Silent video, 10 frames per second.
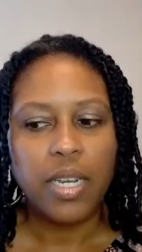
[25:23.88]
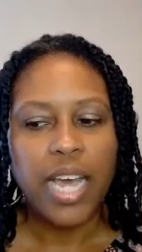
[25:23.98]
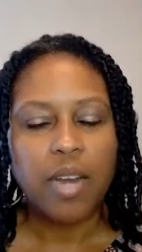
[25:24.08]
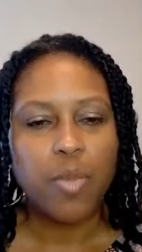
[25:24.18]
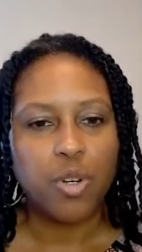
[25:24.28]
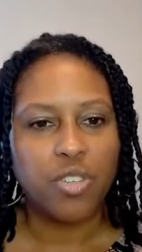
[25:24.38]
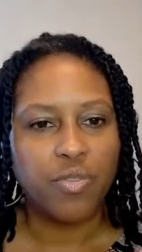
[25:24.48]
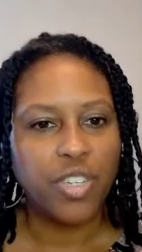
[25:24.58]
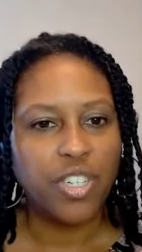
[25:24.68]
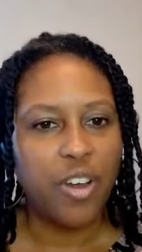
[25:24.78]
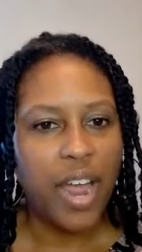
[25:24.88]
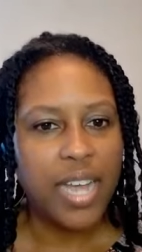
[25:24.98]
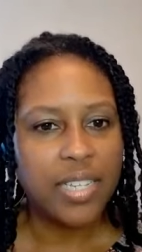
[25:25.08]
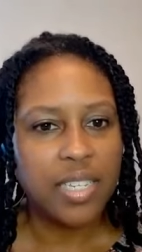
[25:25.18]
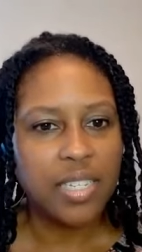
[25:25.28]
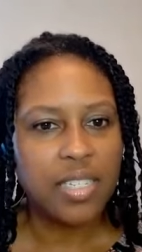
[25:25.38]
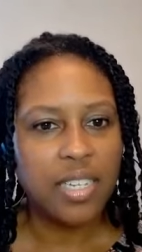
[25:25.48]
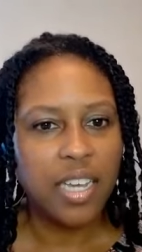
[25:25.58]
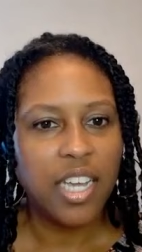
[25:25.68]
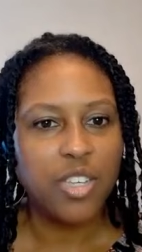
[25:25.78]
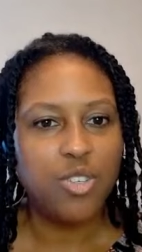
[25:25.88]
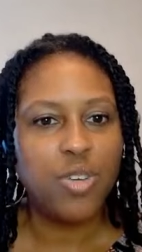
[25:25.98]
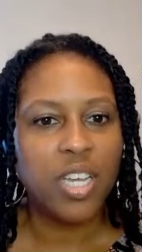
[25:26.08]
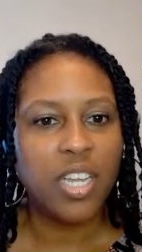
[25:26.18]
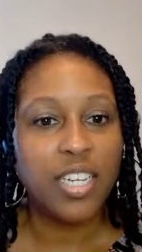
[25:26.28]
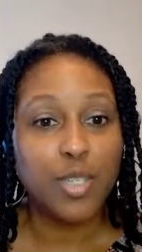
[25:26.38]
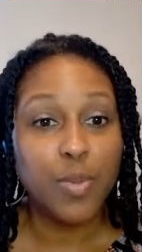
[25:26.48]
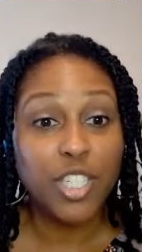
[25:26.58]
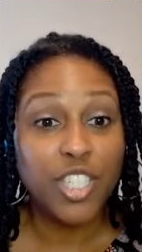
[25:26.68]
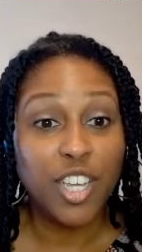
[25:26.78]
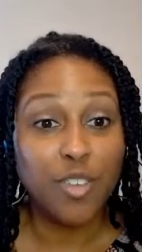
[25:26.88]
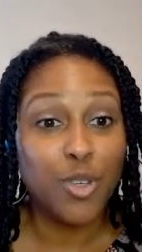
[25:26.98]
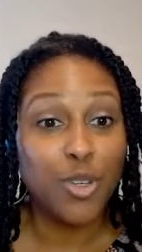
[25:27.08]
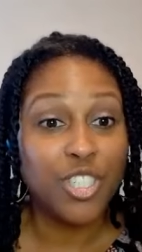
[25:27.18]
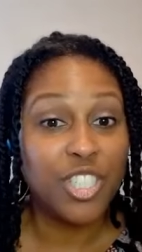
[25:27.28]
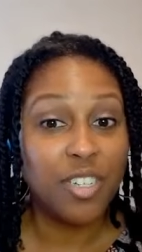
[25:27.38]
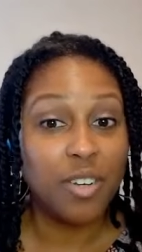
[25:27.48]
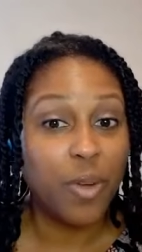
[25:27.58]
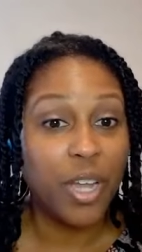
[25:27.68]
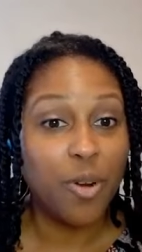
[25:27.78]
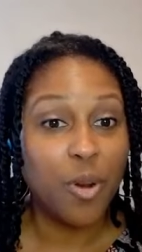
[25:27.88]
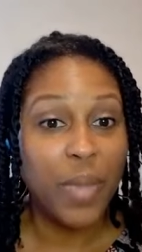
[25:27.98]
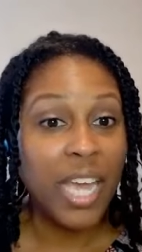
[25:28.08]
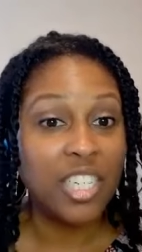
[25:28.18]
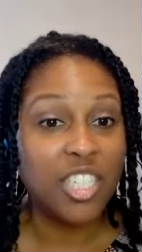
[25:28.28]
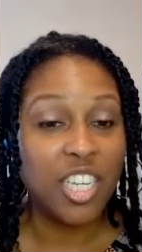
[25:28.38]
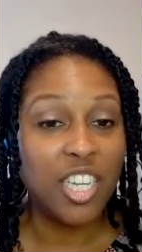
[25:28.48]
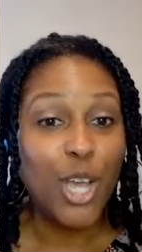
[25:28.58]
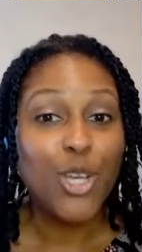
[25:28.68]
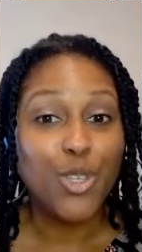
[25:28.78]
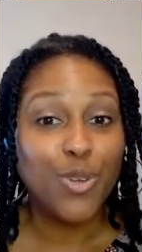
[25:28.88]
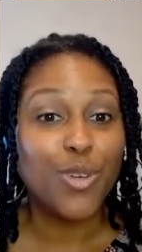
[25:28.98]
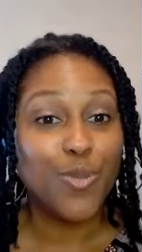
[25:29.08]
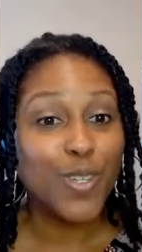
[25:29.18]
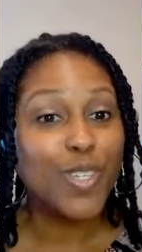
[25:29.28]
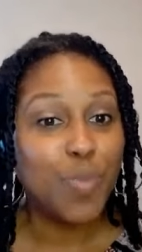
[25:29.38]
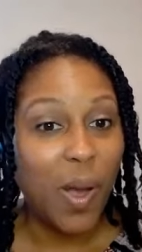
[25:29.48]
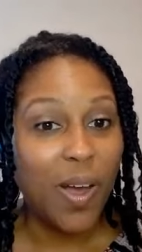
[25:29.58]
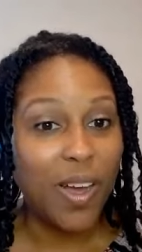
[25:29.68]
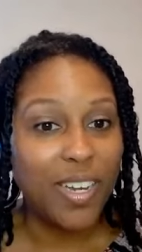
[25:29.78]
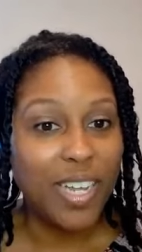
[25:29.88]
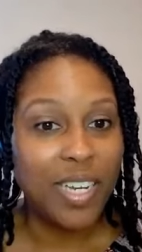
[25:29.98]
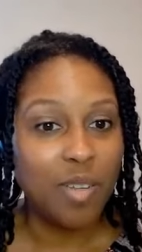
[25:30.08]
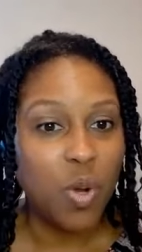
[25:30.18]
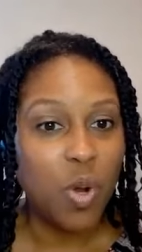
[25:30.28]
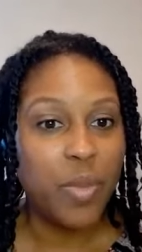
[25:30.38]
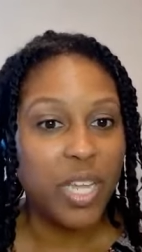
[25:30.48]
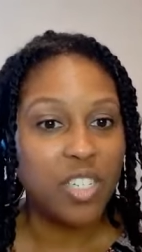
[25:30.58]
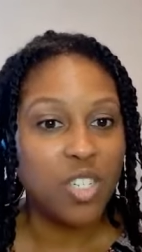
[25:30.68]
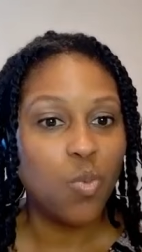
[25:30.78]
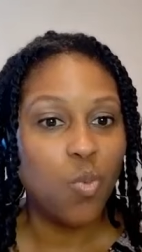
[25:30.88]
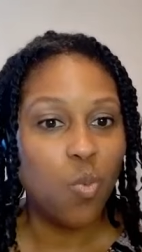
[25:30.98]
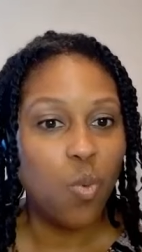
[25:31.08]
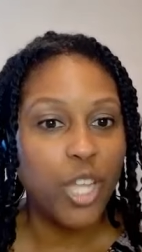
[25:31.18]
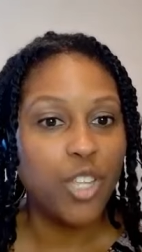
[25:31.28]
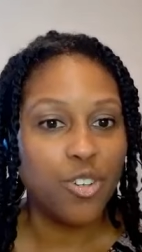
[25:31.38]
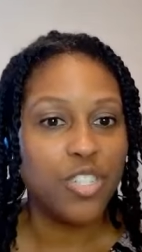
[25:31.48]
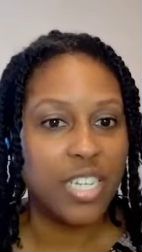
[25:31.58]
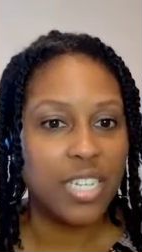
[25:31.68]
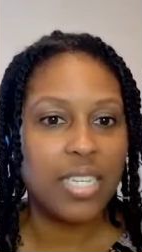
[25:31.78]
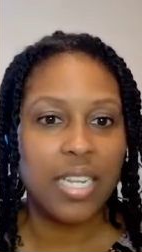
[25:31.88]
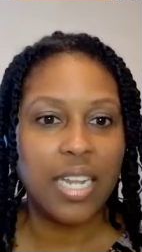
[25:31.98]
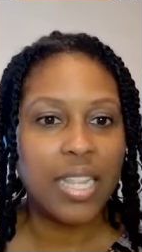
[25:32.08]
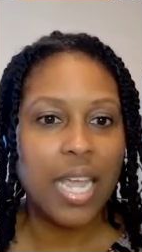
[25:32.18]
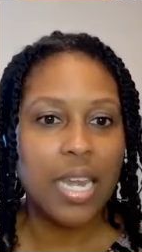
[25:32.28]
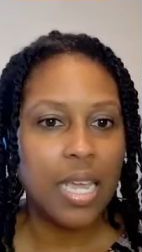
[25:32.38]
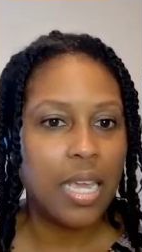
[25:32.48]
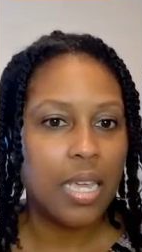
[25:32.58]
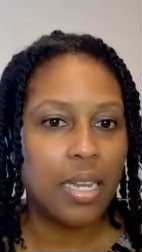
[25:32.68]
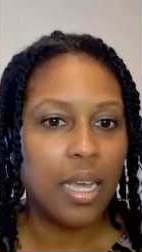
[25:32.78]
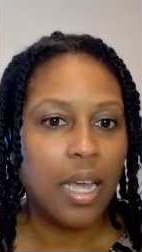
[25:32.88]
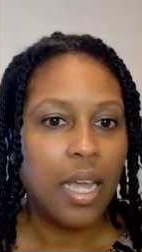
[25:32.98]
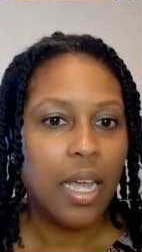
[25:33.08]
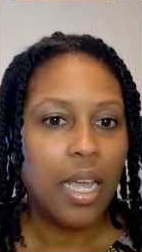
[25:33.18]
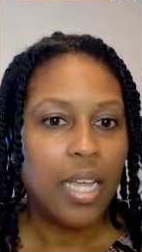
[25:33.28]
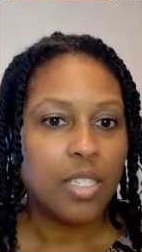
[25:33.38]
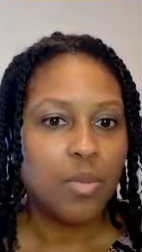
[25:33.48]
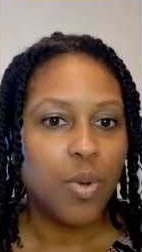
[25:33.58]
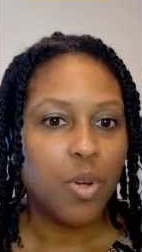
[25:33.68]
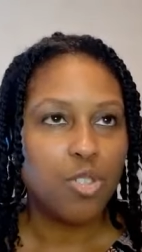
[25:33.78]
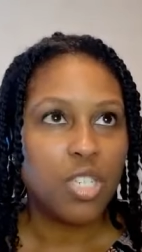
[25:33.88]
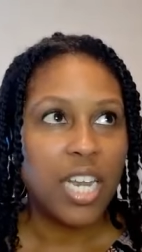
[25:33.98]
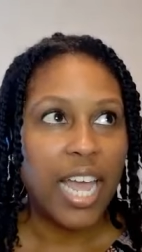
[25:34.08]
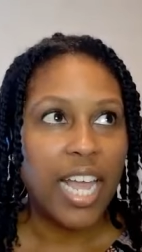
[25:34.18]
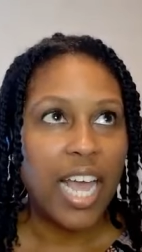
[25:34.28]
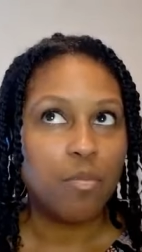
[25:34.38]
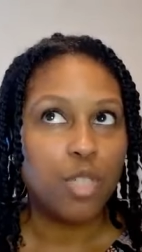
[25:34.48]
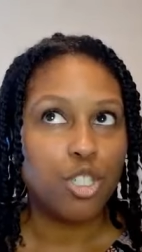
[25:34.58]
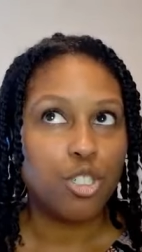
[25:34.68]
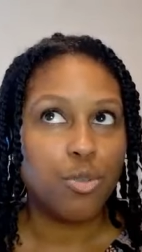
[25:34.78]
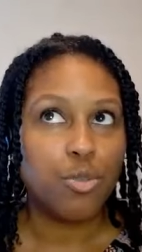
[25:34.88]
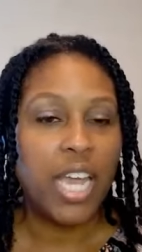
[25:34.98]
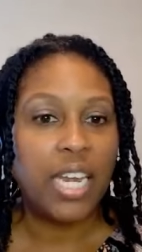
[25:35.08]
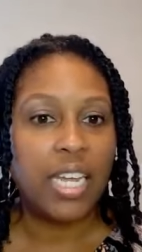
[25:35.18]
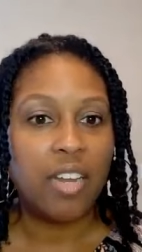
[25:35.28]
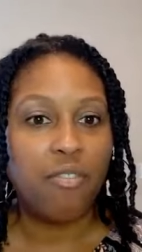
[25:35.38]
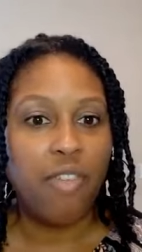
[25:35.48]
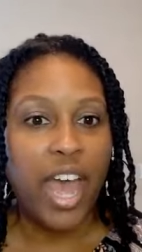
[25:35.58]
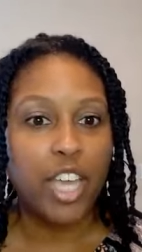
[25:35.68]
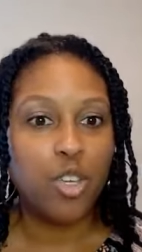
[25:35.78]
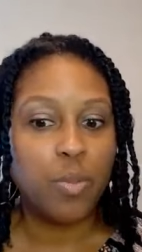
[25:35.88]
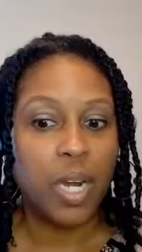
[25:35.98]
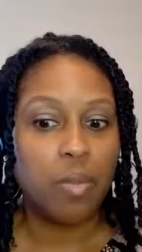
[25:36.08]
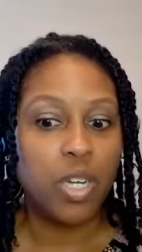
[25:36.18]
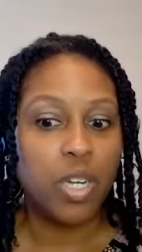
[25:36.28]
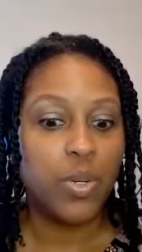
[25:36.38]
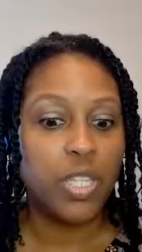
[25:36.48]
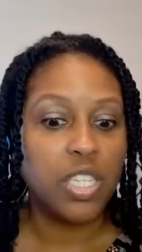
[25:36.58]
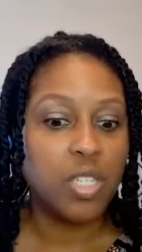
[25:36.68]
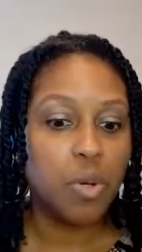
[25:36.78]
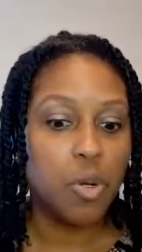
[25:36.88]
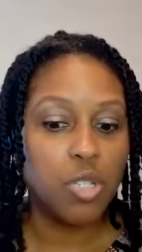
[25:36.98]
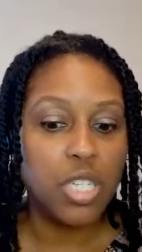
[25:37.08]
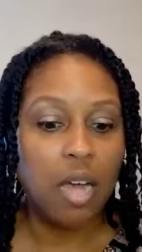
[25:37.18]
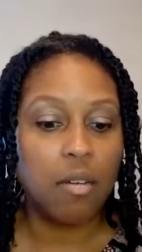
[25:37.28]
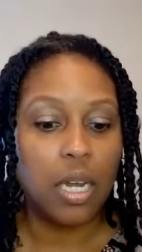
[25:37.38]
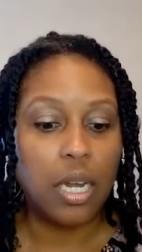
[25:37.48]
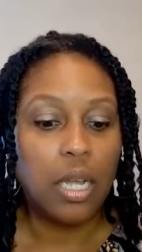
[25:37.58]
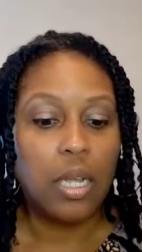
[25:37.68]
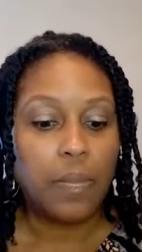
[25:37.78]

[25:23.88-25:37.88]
let a person feel your essence and you can especially if you're a generator or managing you can respond in the moment to what you're sensing that they need as yeah. opposed to like i'm just creating in a vacuum and i'm going to put this yeah. post out and